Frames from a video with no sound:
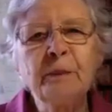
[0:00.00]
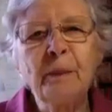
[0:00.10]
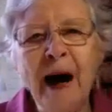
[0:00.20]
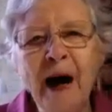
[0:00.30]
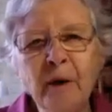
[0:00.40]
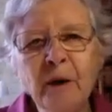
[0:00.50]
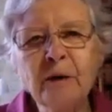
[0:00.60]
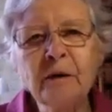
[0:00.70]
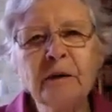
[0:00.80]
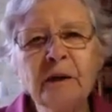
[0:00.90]

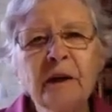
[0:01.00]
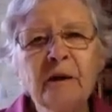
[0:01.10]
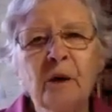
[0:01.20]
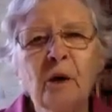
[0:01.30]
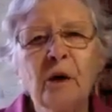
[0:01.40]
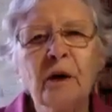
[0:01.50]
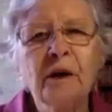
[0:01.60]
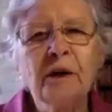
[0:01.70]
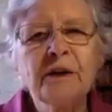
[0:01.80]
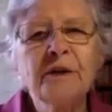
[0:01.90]
Paulo or
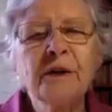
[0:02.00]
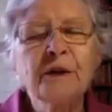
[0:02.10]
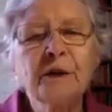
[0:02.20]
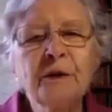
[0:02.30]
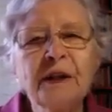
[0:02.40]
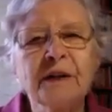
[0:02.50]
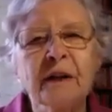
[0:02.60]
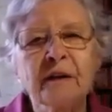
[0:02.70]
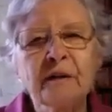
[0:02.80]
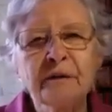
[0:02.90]
Teresa,
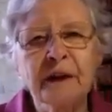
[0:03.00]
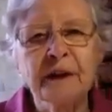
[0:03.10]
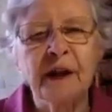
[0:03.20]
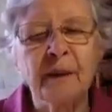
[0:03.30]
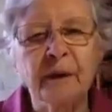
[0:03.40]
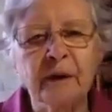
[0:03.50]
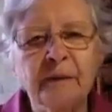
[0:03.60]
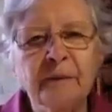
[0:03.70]
for example.